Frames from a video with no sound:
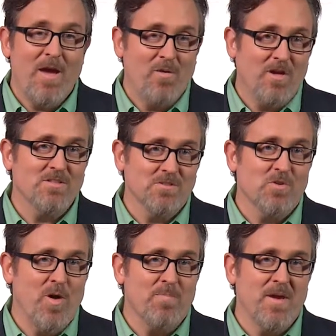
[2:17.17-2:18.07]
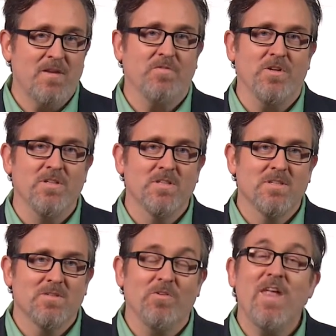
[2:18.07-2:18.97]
that one also is quite painful. Well,